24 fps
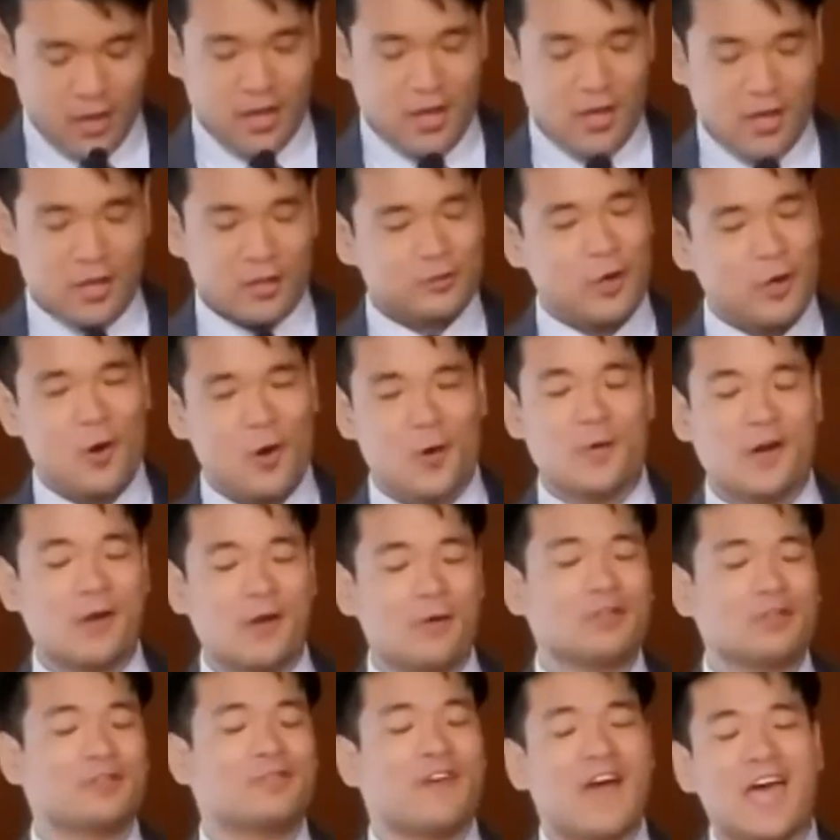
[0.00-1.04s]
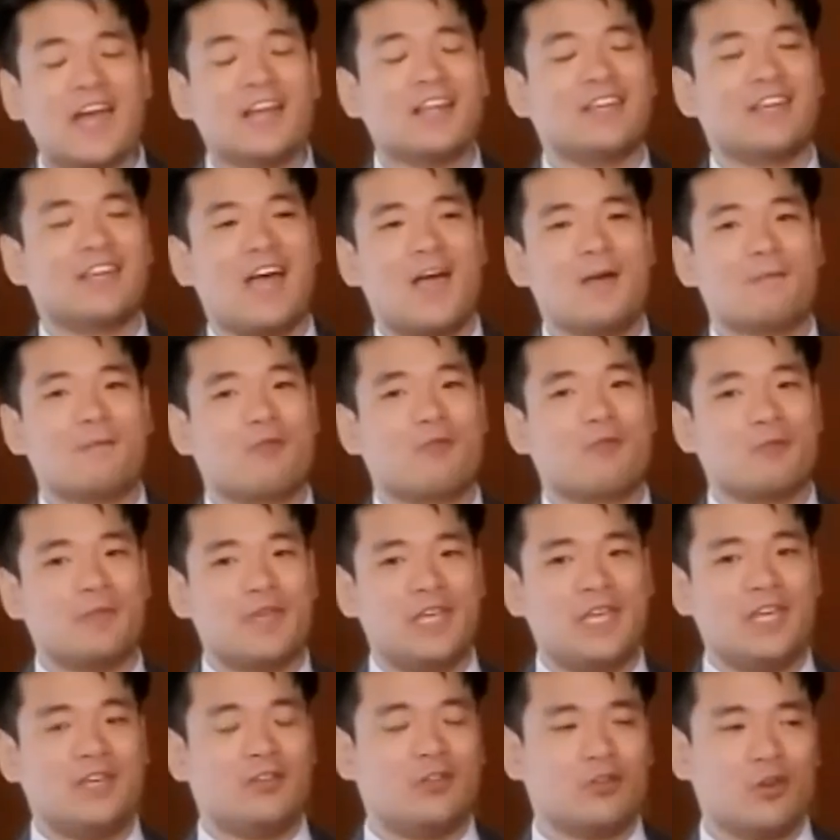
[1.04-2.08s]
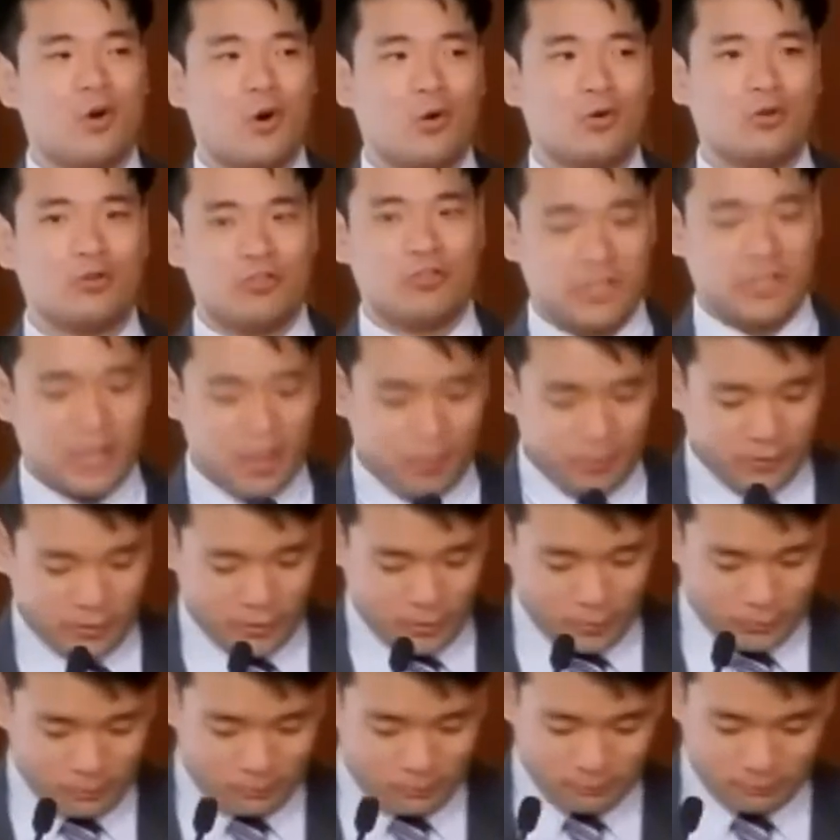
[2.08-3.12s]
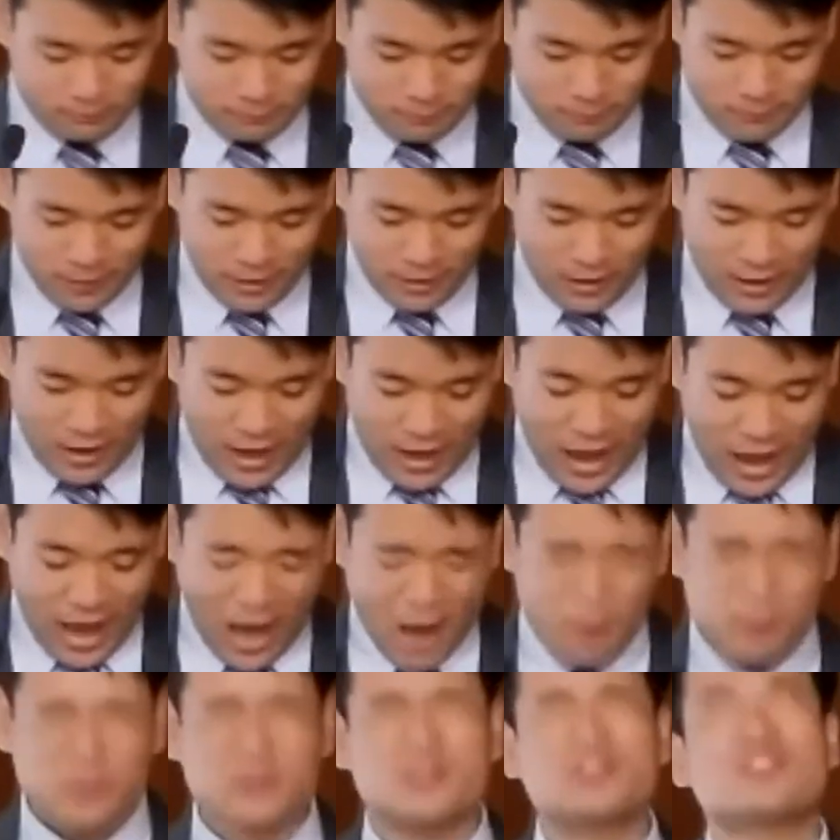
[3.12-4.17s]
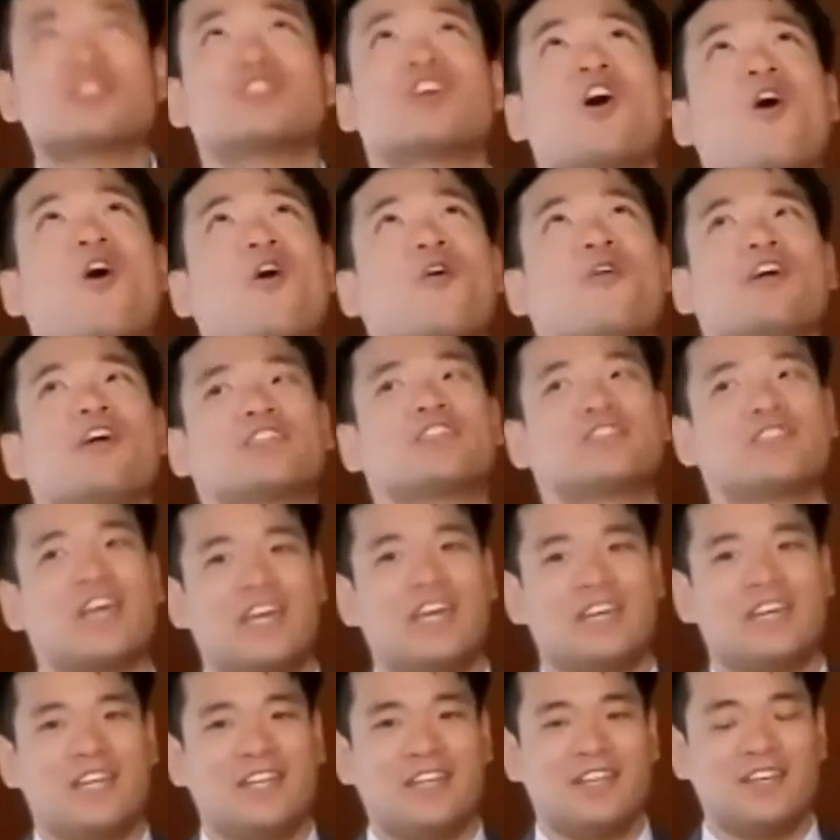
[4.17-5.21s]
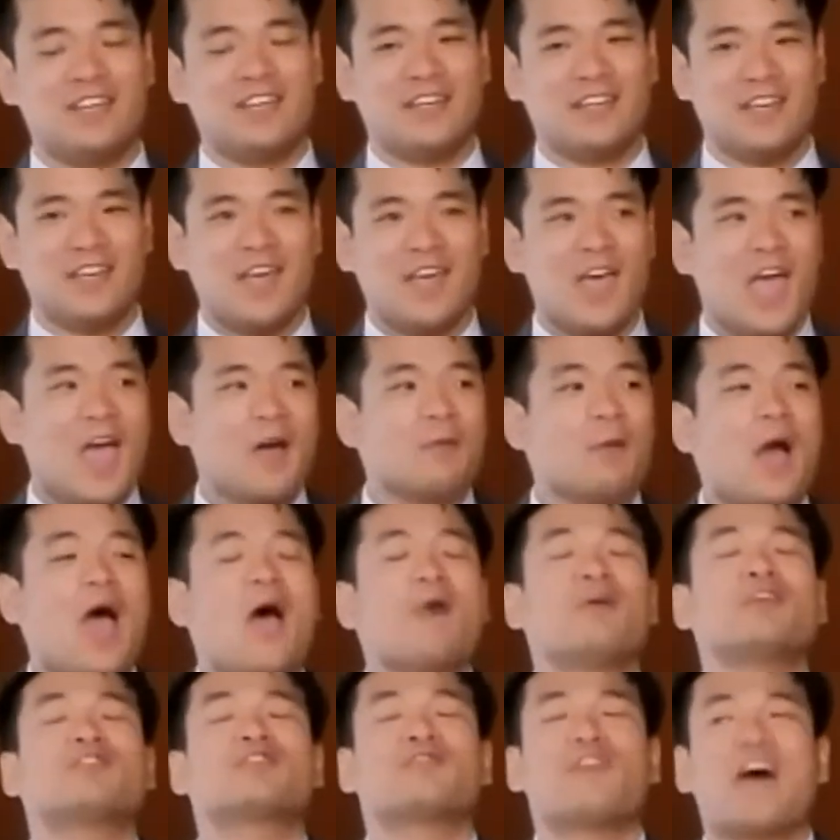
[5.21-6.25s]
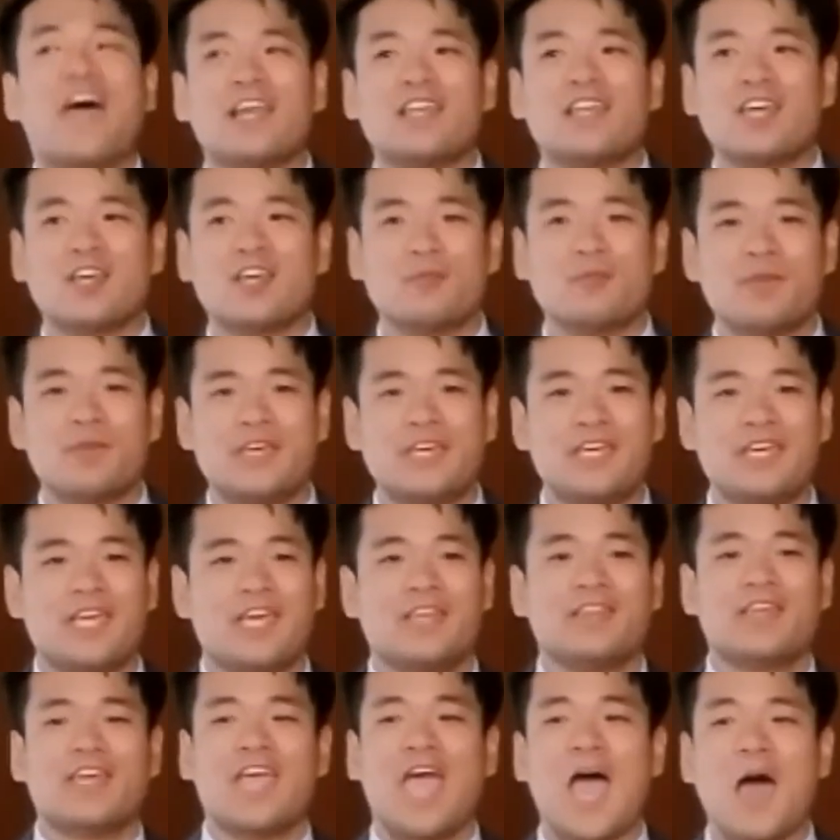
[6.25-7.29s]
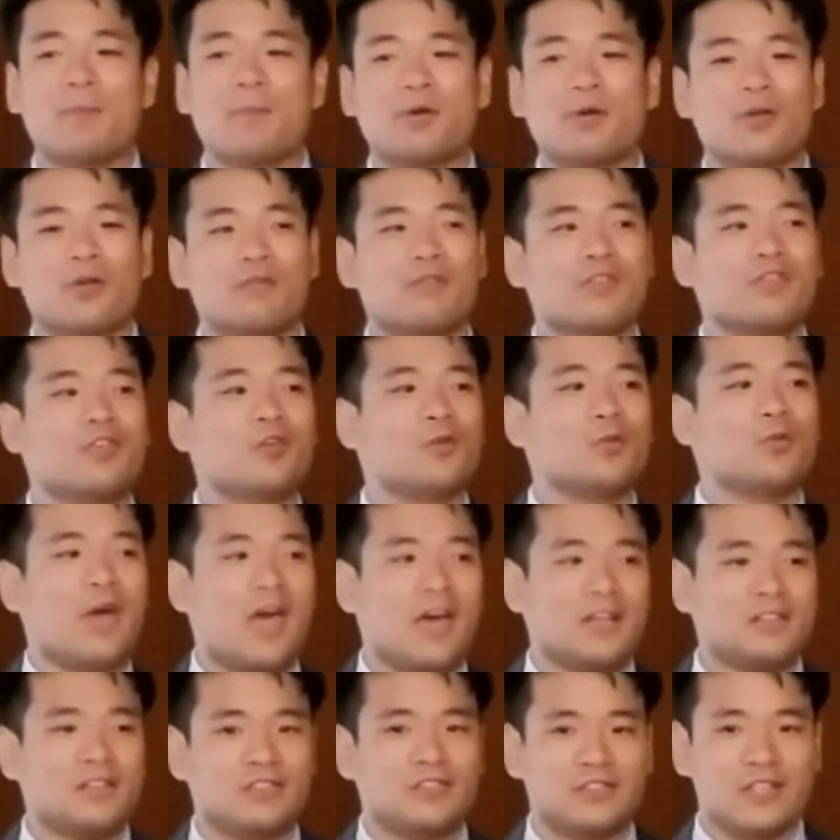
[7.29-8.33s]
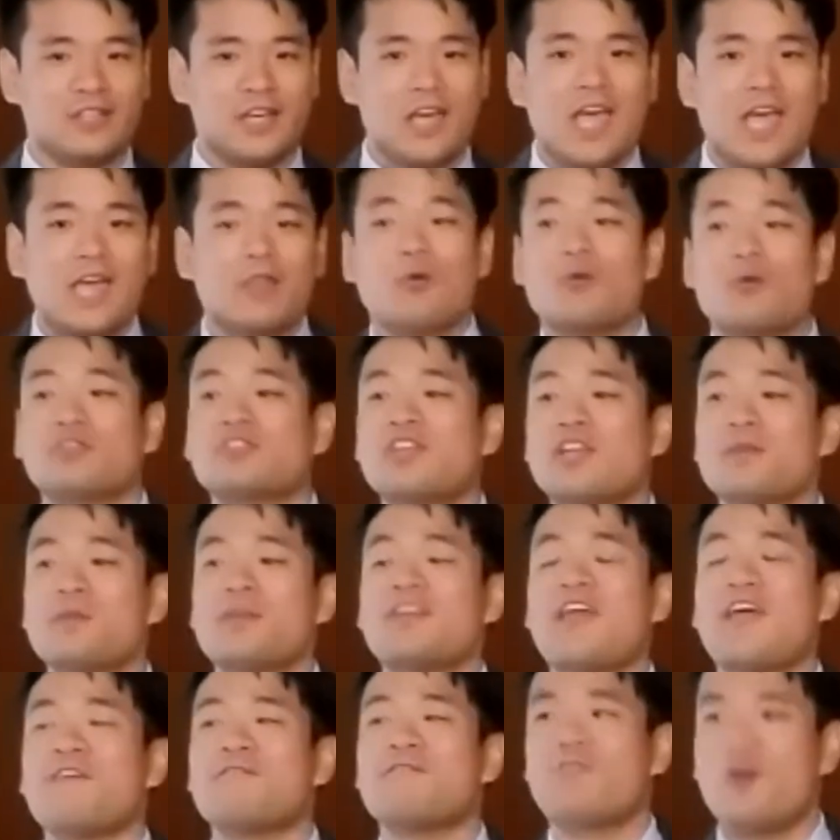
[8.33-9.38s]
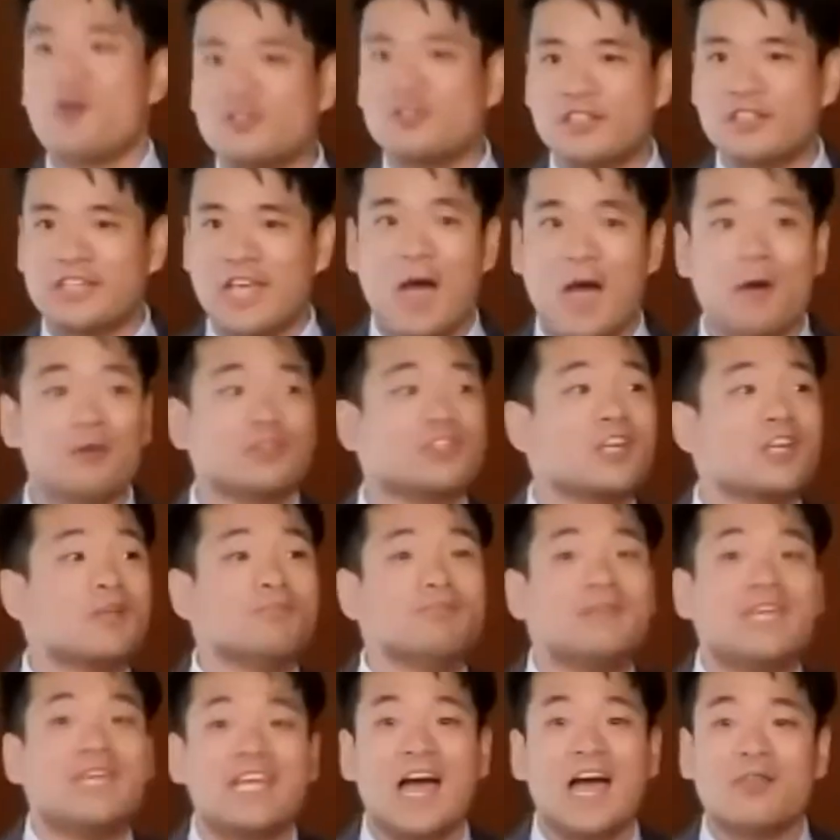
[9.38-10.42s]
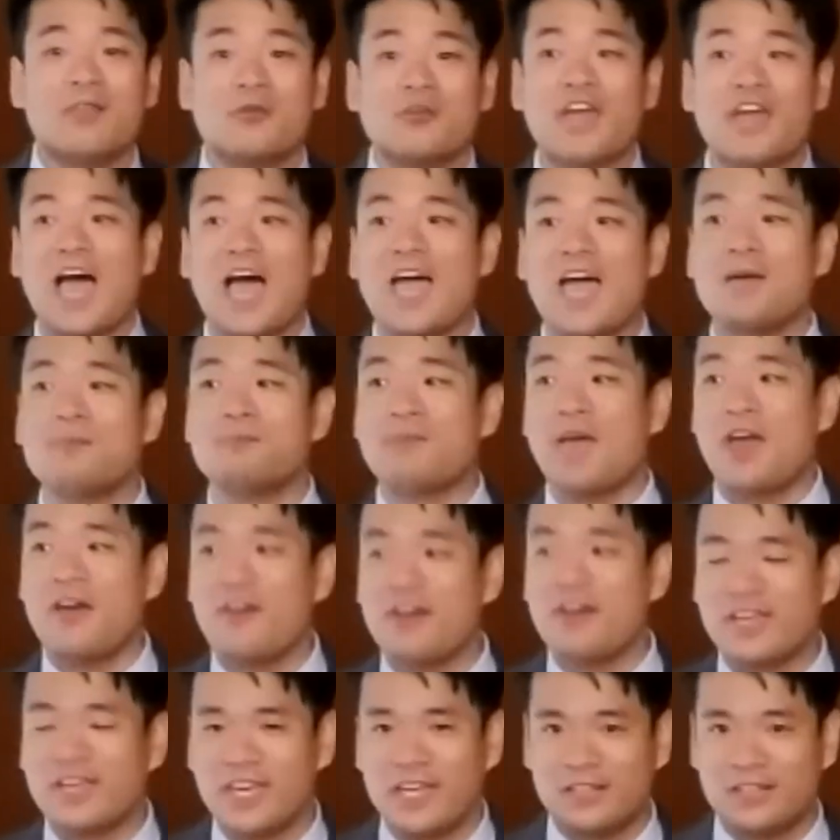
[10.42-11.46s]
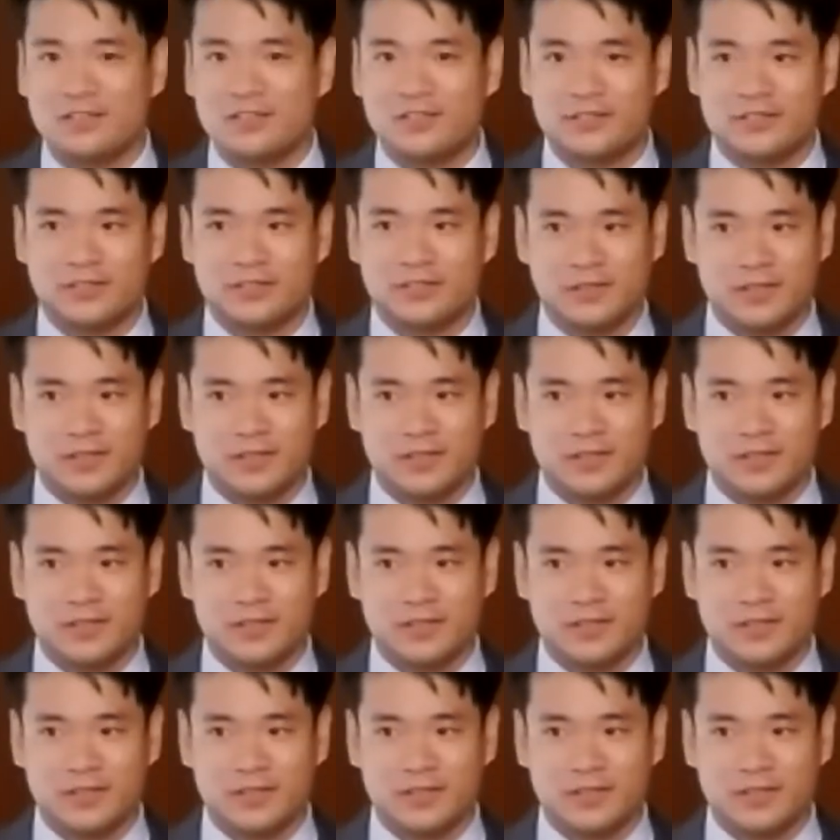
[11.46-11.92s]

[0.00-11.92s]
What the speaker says: So when it was finally time for me to go to GW, I was so excited. I was finally going to be in the capital of the US. There was going to be diversity. I was going to meet other Thai Americans.